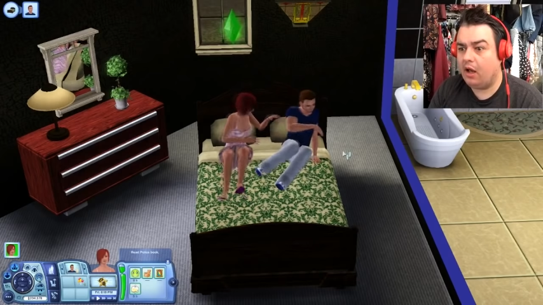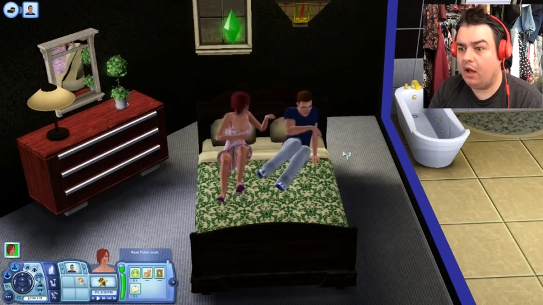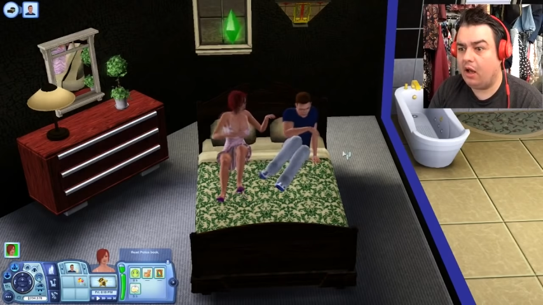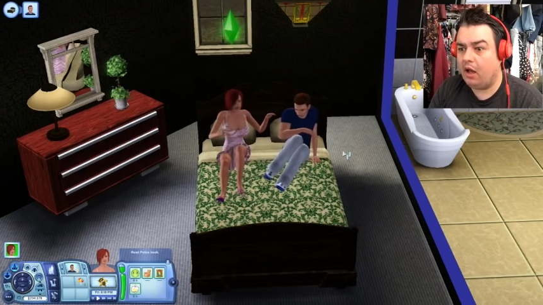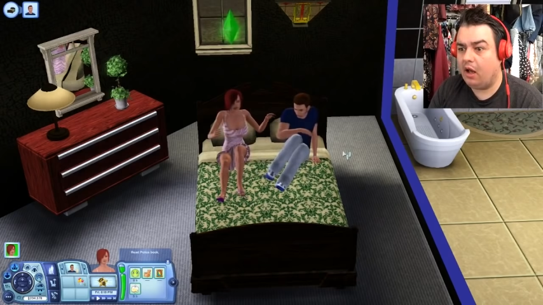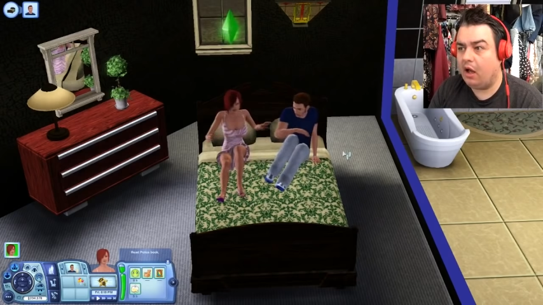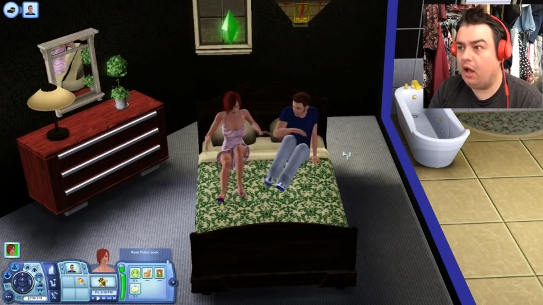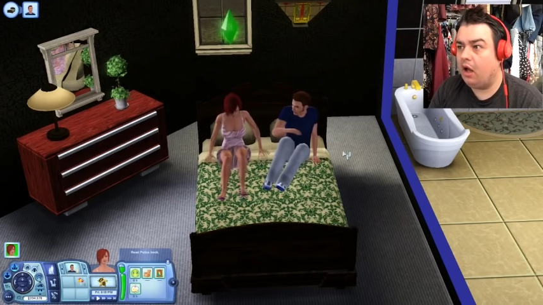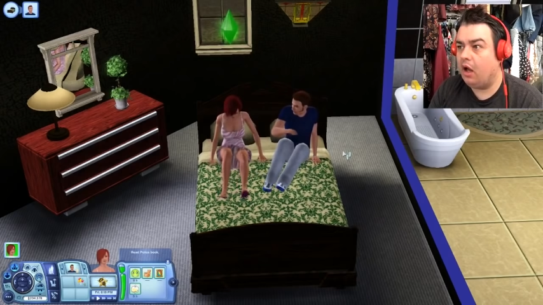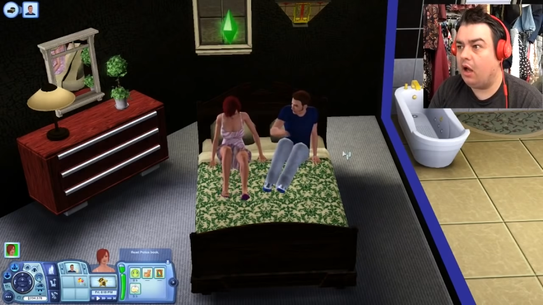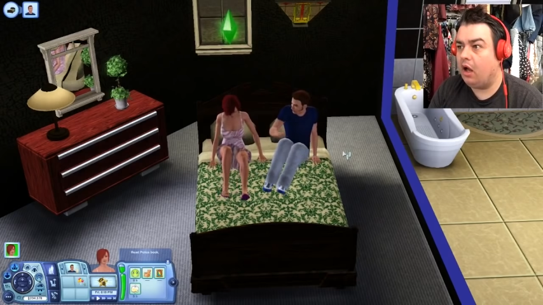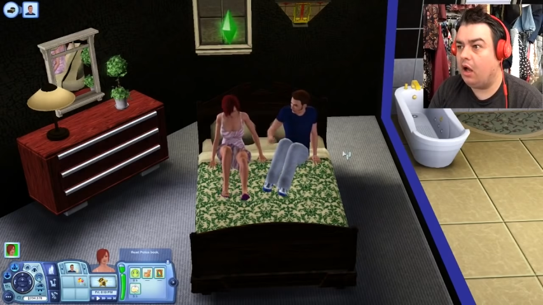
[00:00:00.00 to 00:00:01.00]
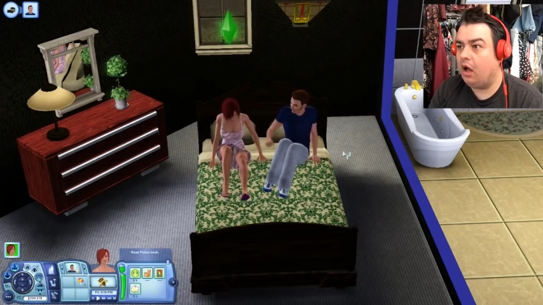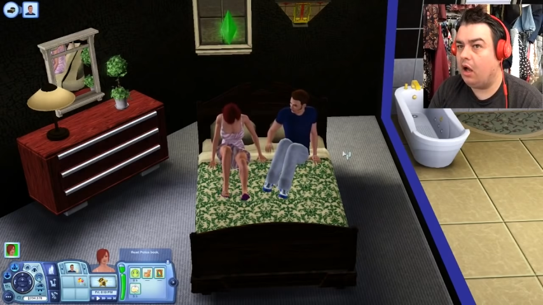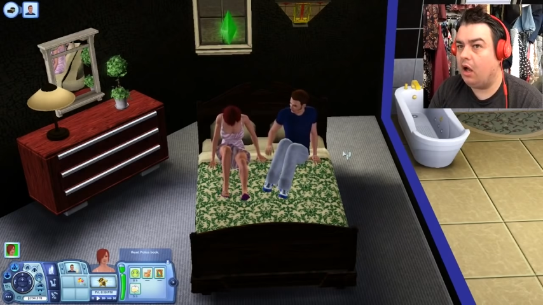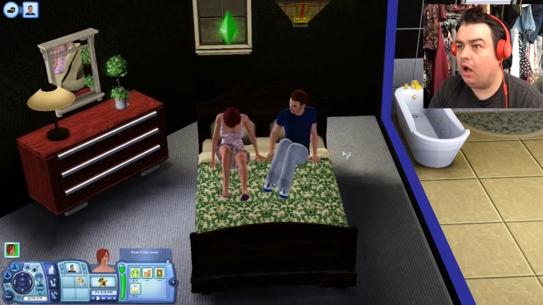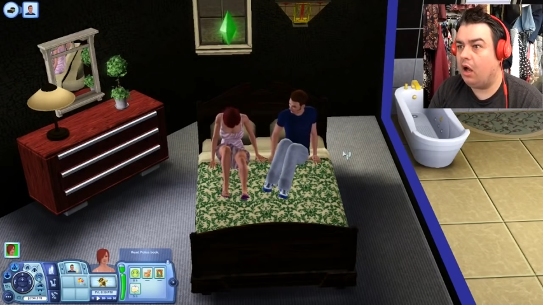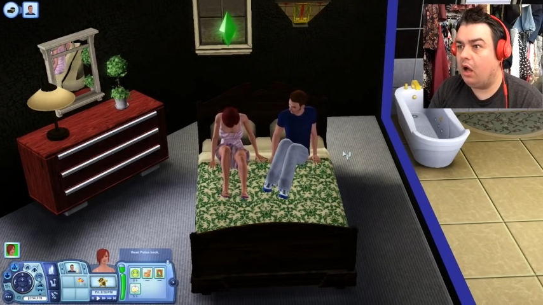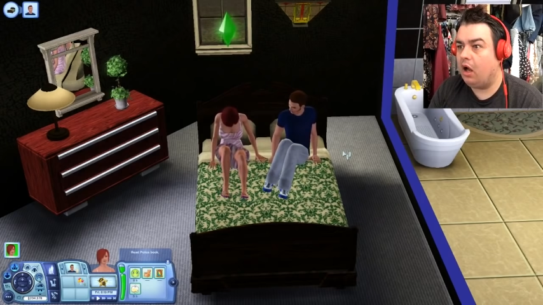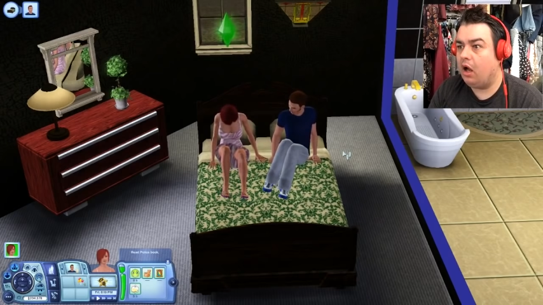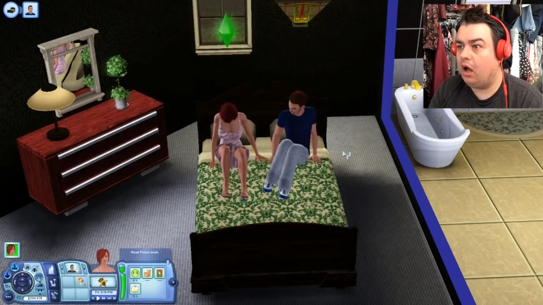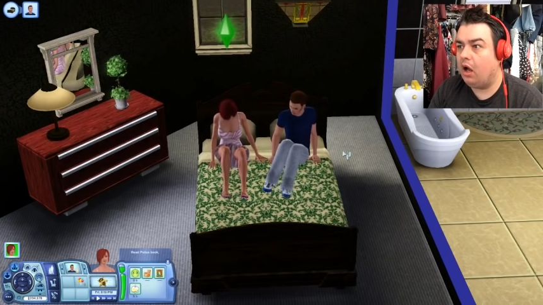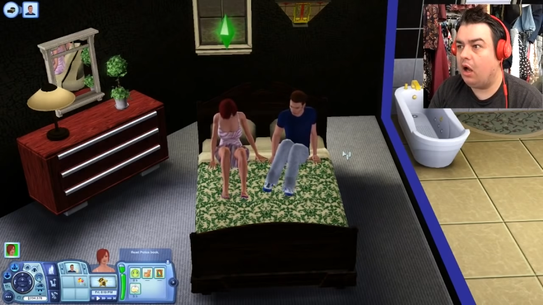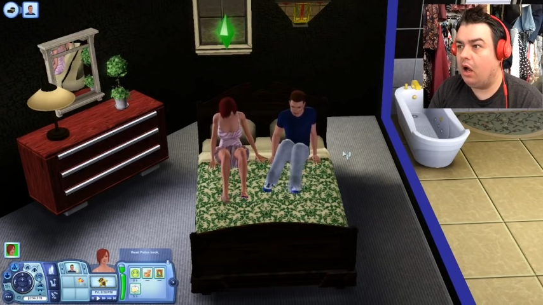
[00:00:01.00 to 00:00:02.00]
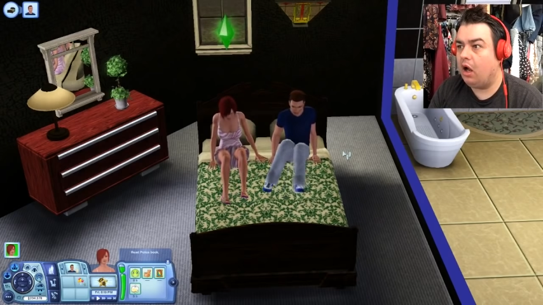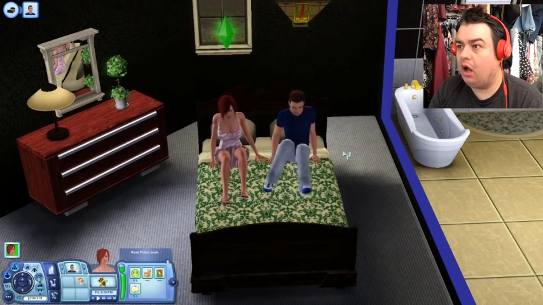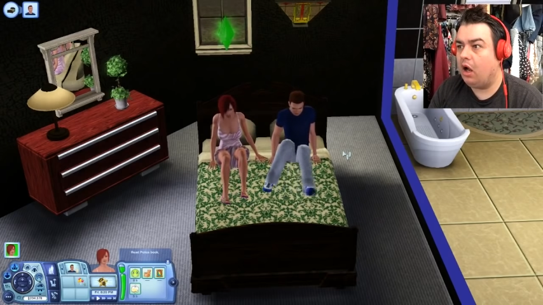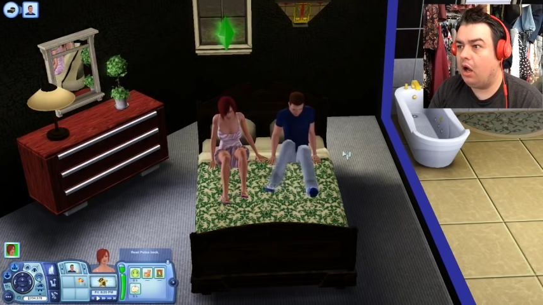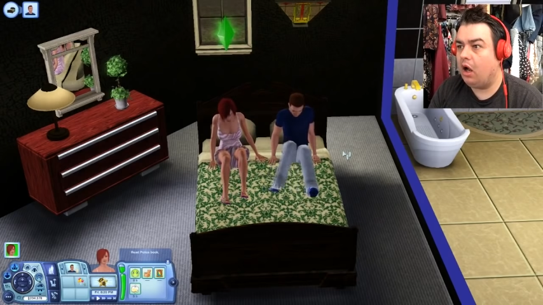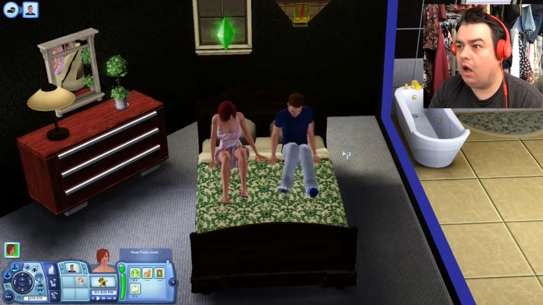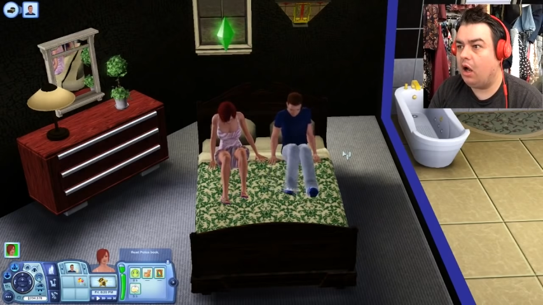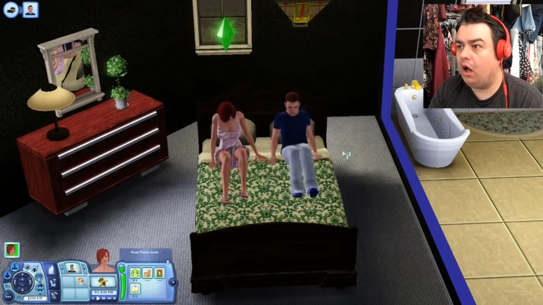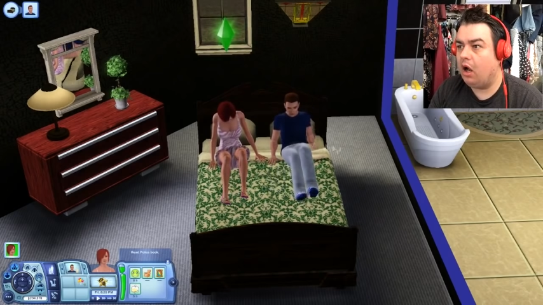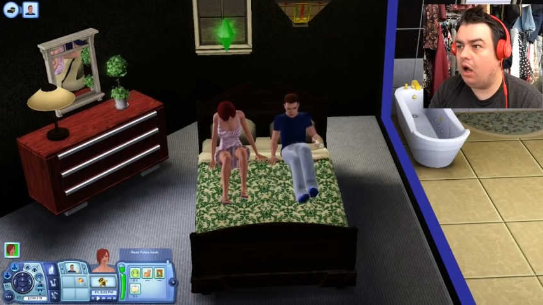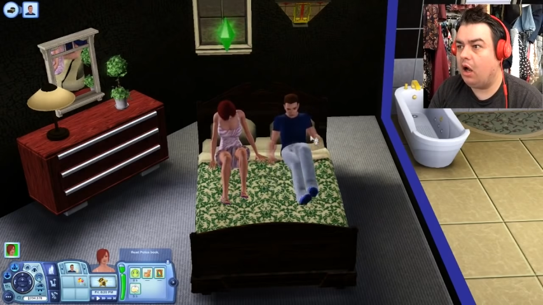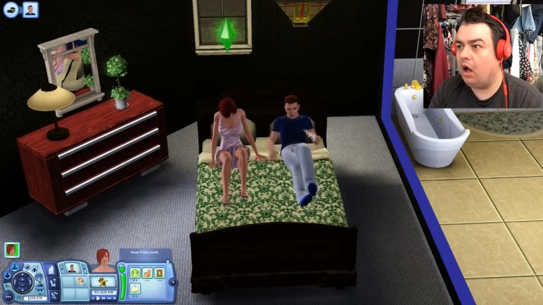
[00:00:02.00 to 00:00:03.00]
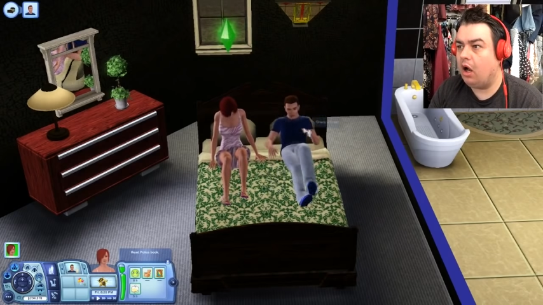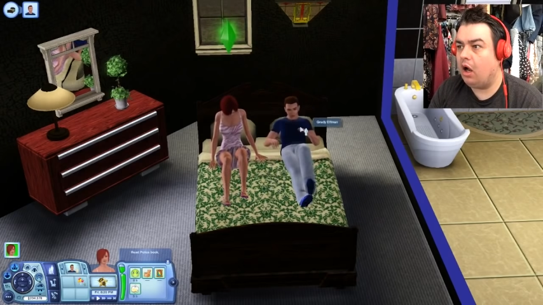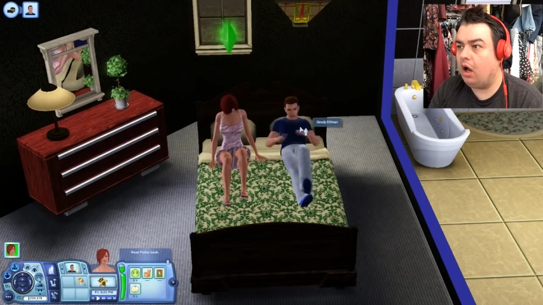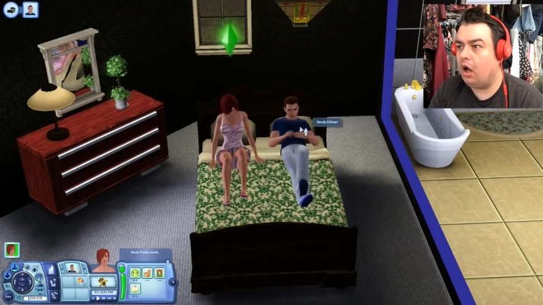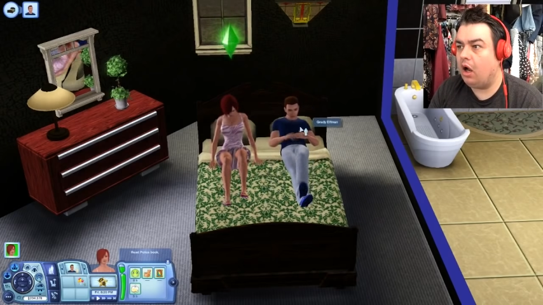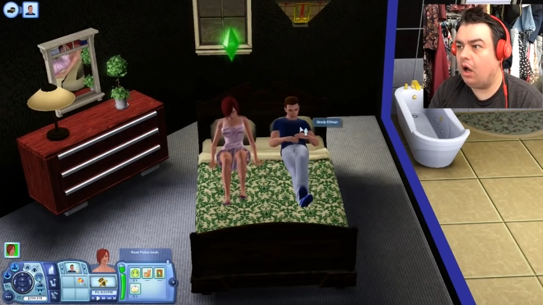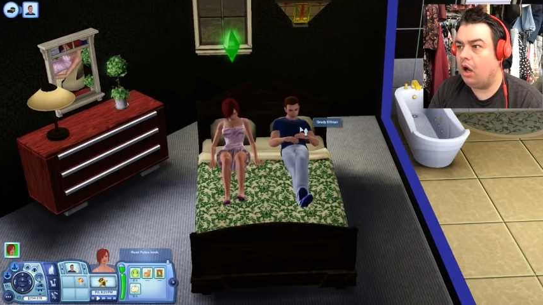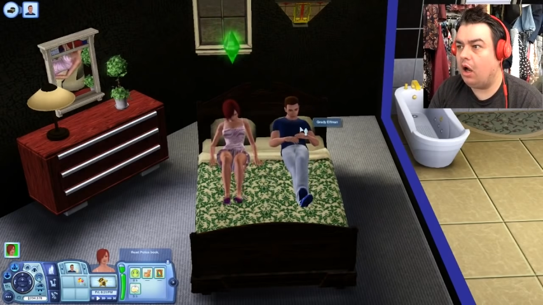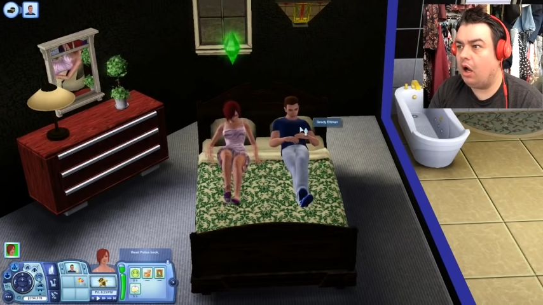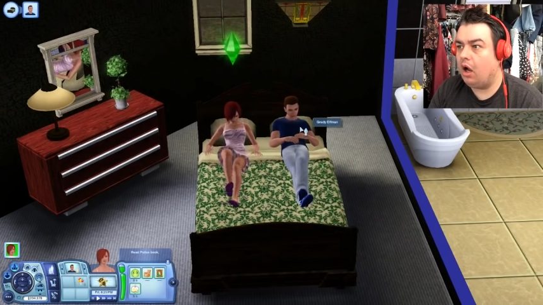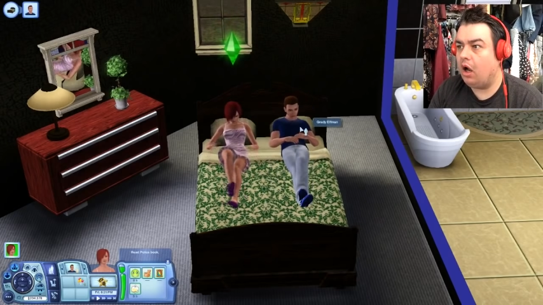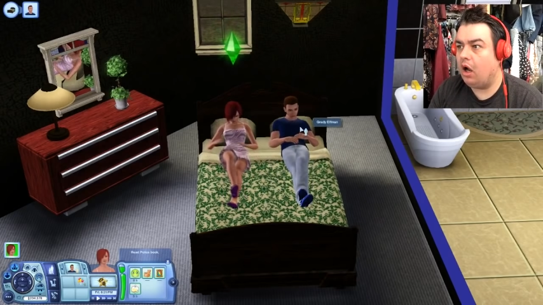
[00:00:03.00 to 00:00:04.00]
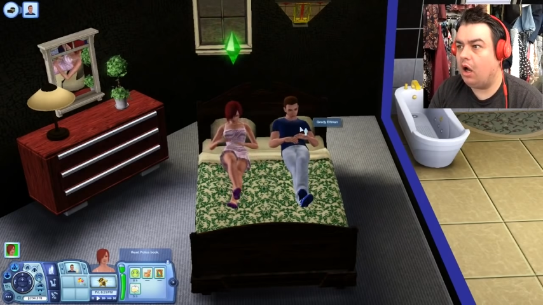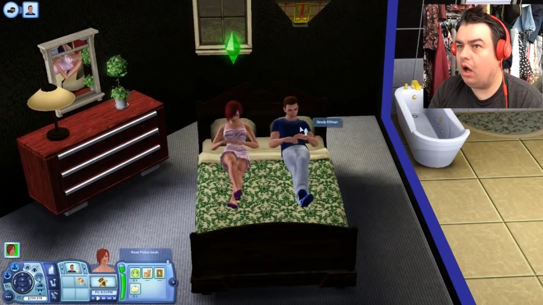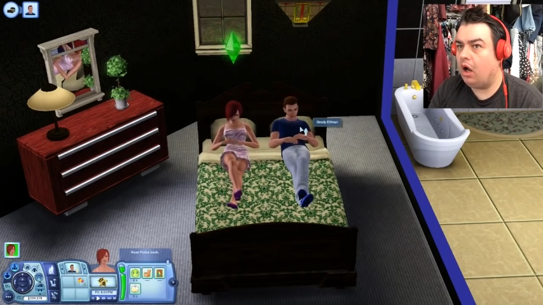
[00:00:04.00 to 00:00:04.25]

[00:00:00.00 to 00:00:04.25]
(silence)